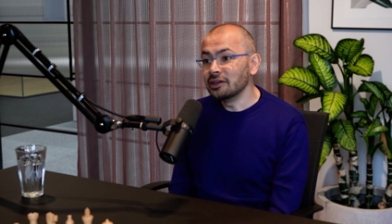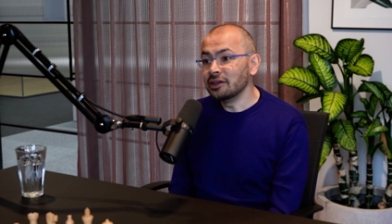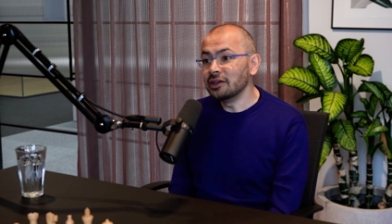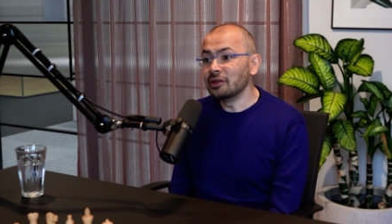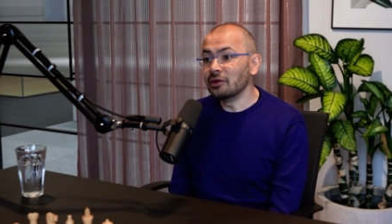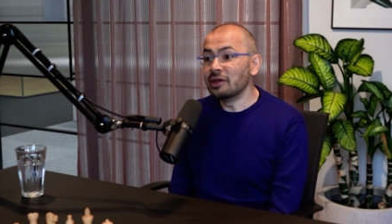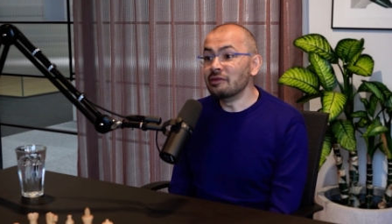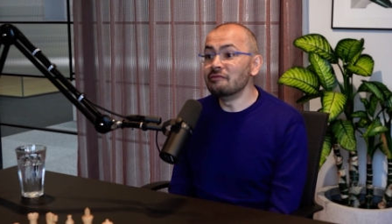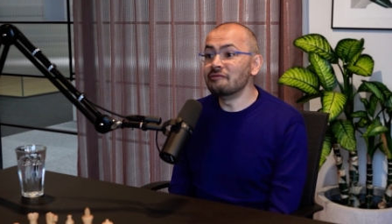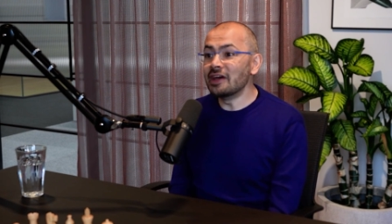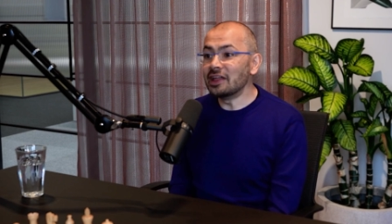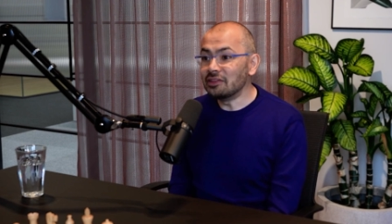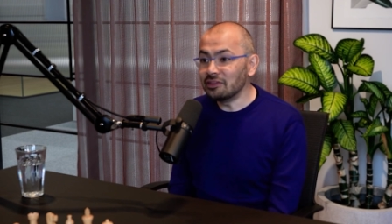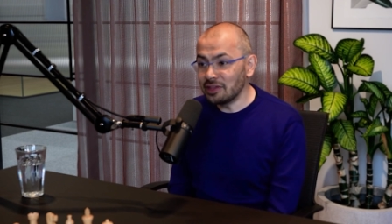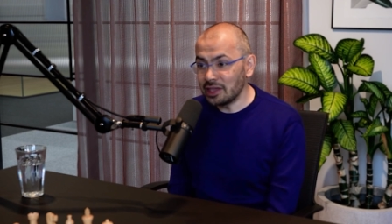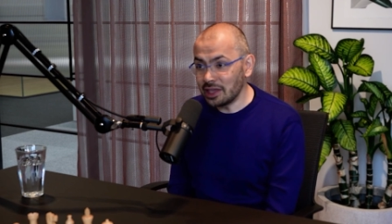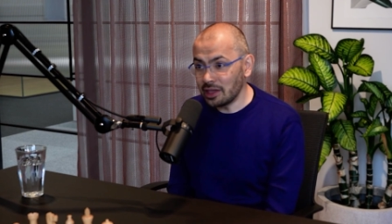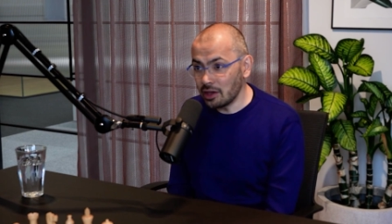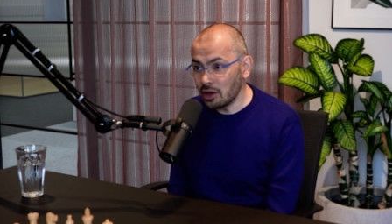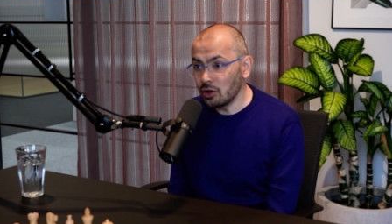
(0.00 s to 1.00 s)
you know,
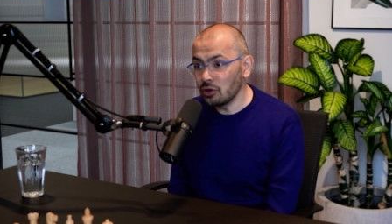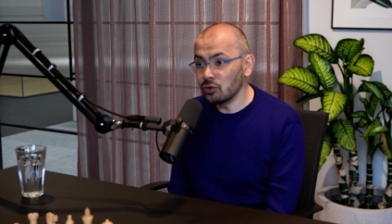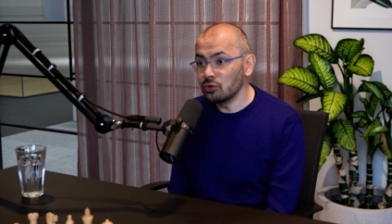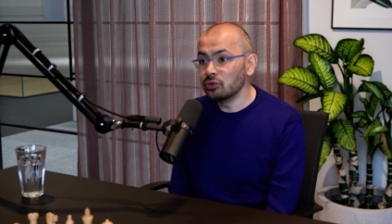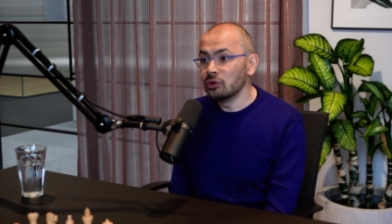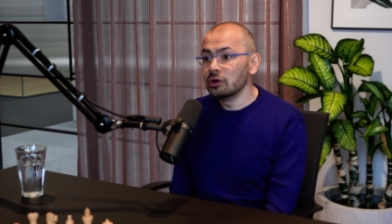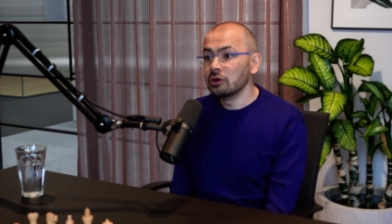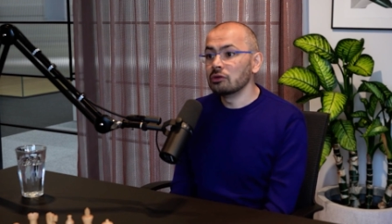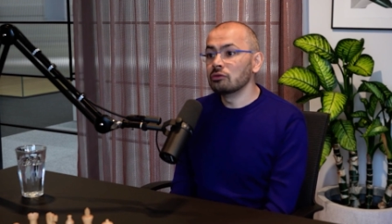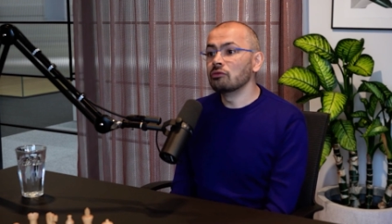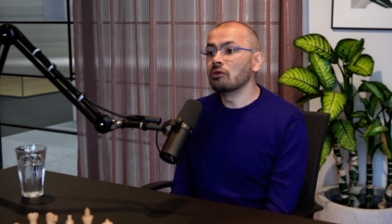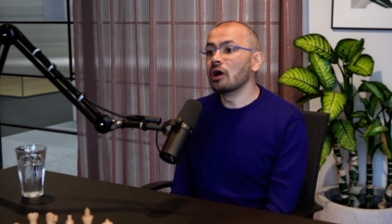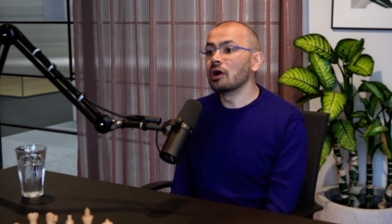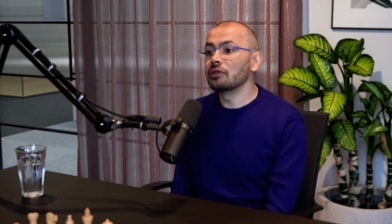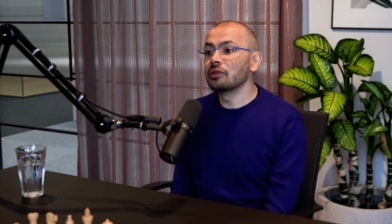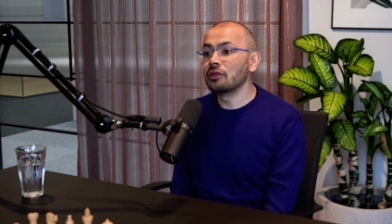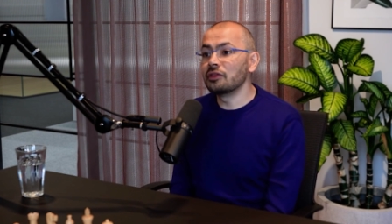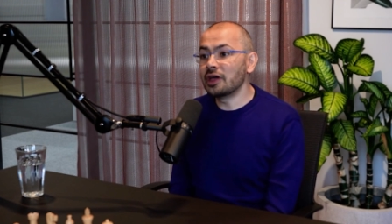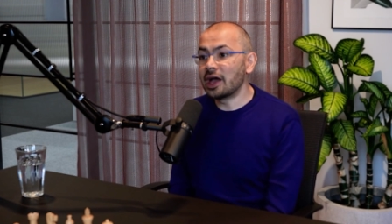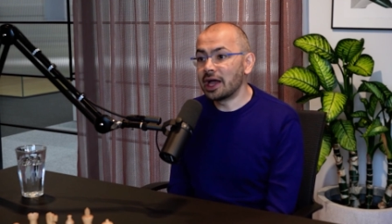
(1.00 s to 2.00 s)
inventing Go
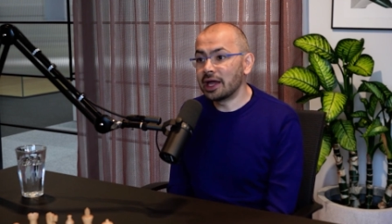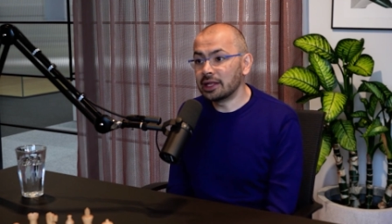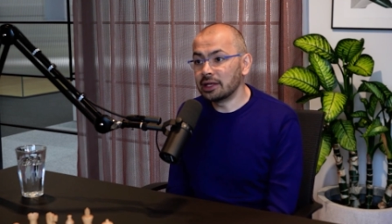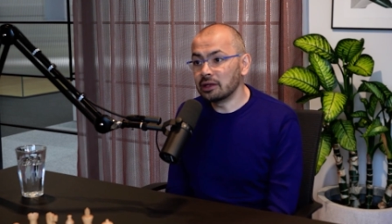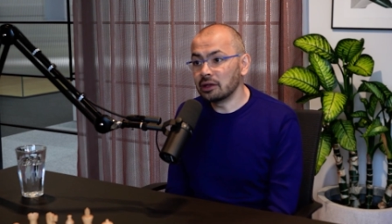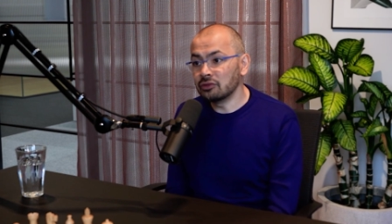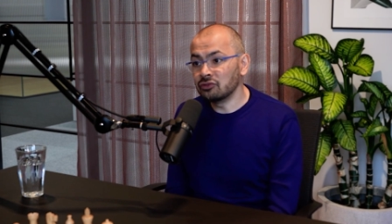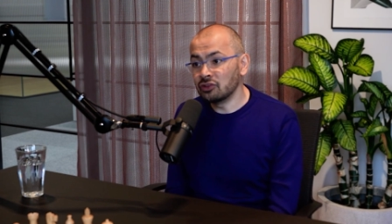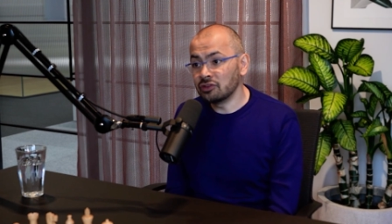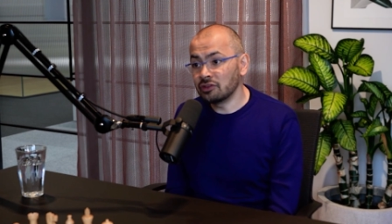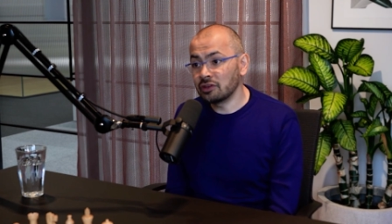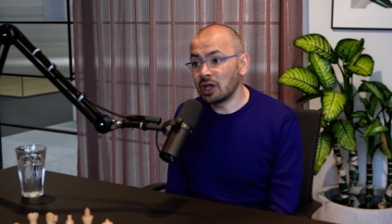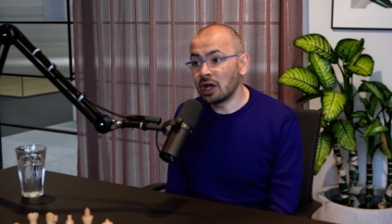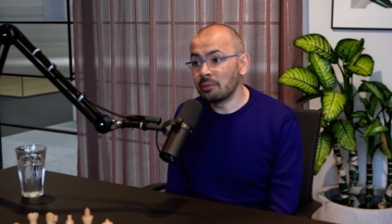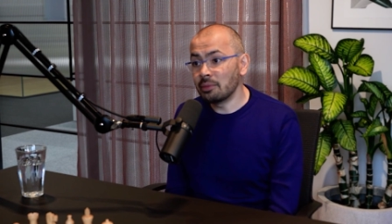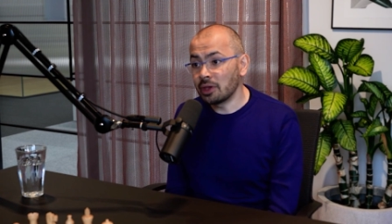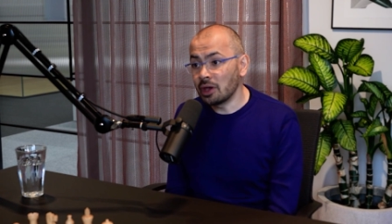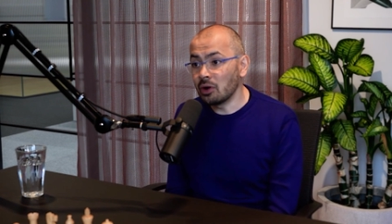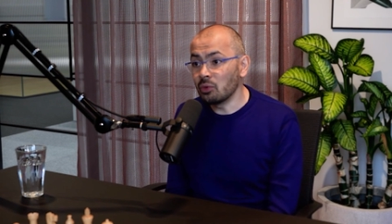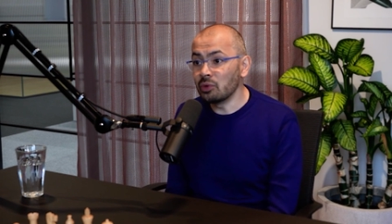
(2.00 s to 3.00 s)
rather than just
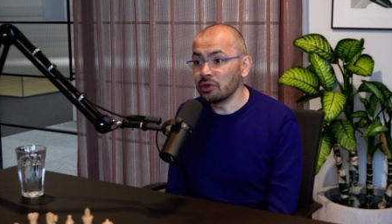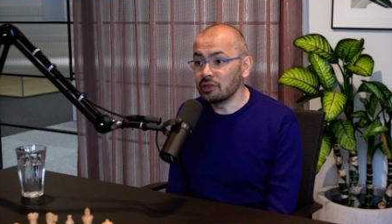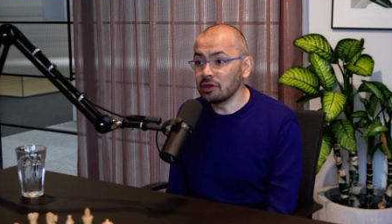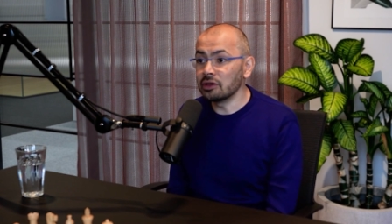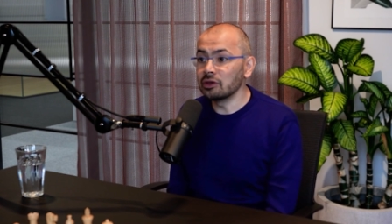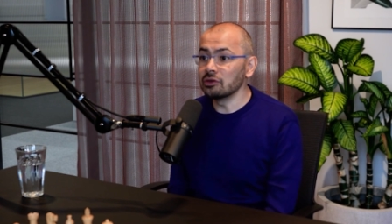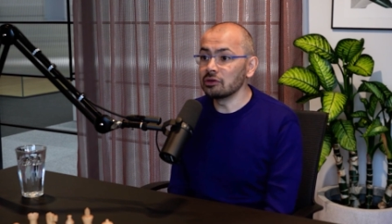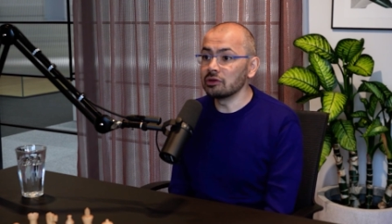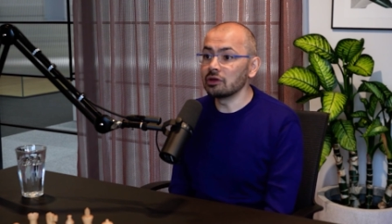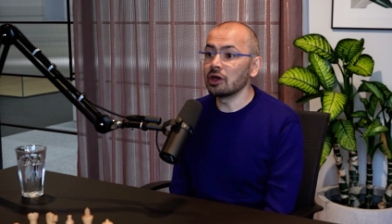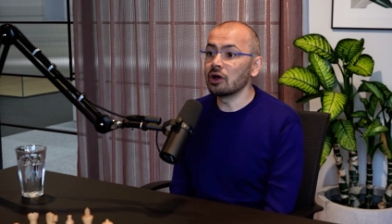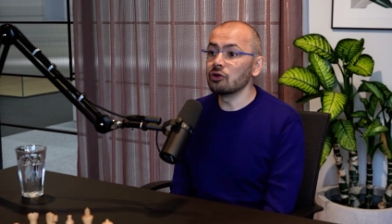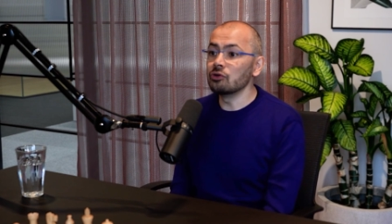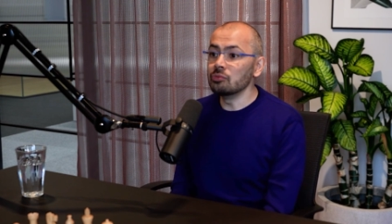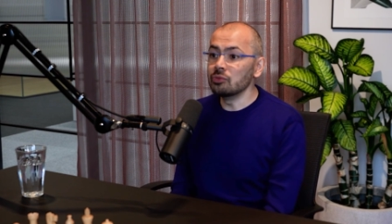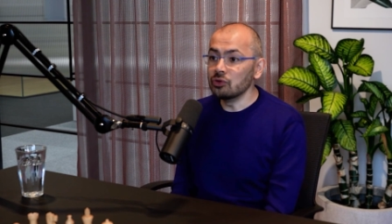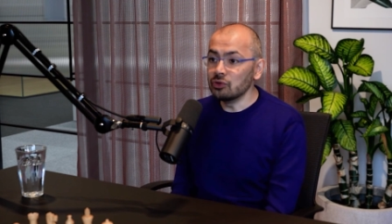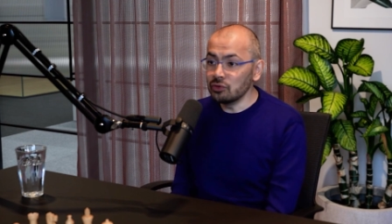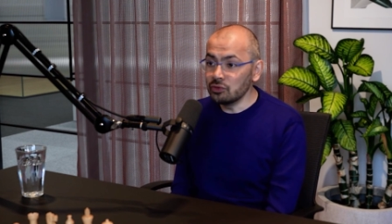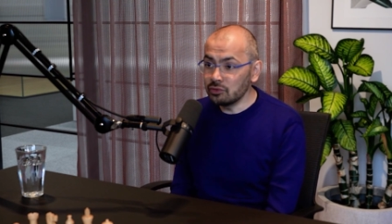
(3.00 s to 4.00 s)
coming up with a good Go
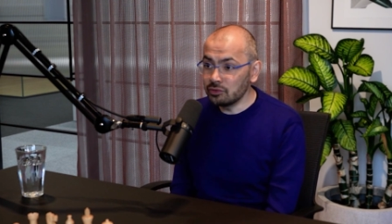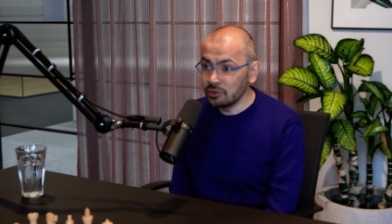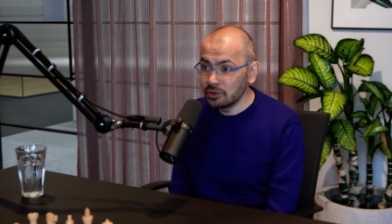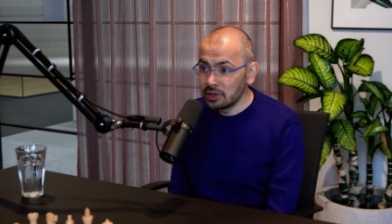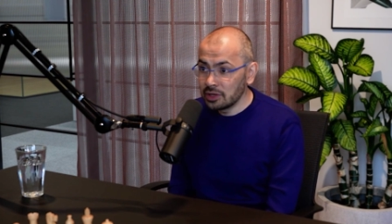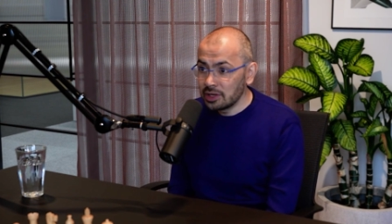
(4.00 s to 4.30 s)
move.